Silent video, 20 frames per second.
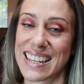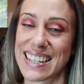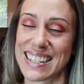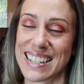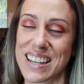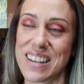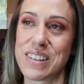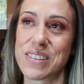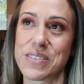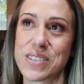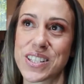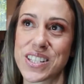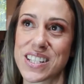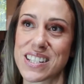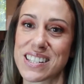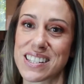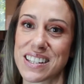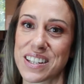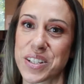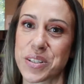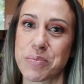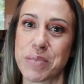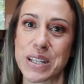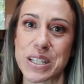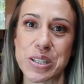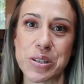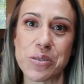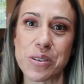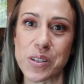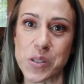It was just going to be
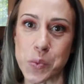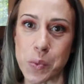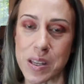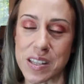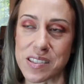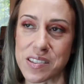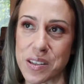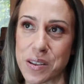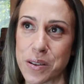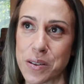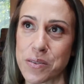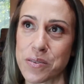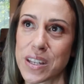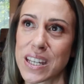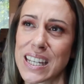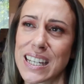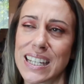too expensive.